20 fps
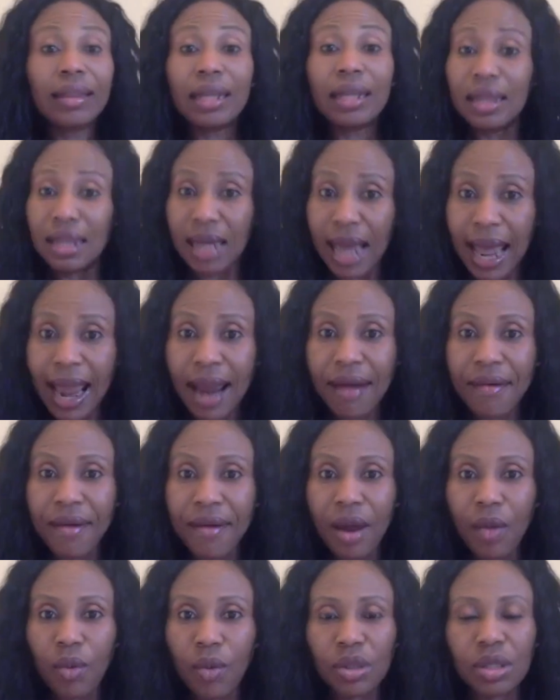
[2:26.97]
in the
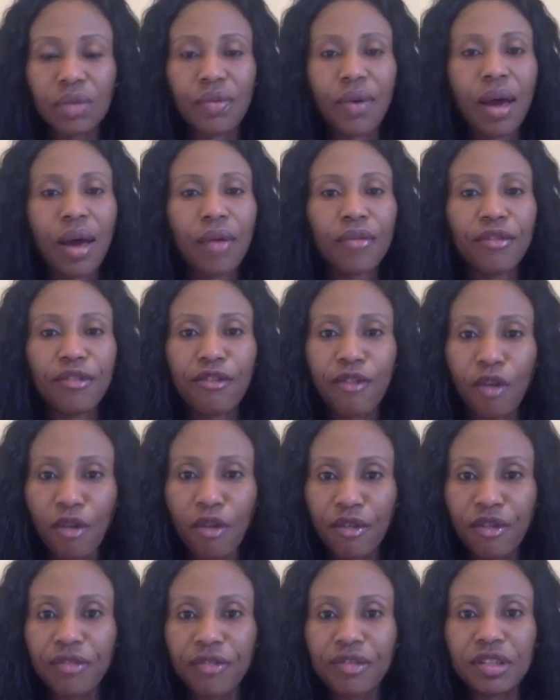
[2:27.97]
area was around
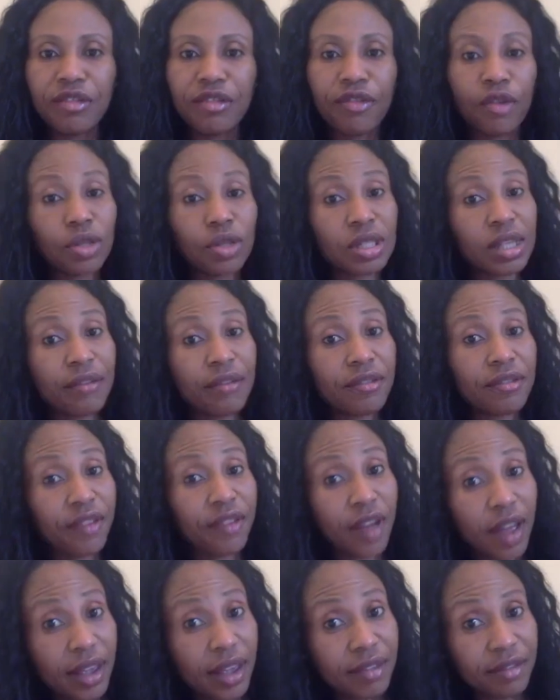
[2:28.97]
450,
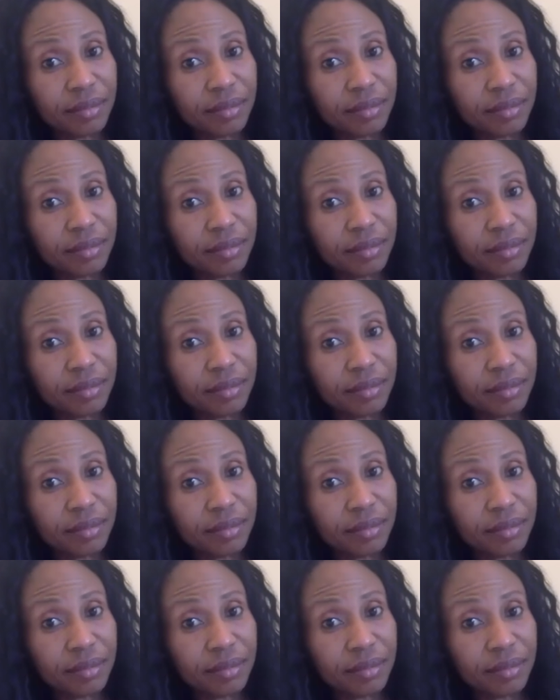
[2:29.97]
475.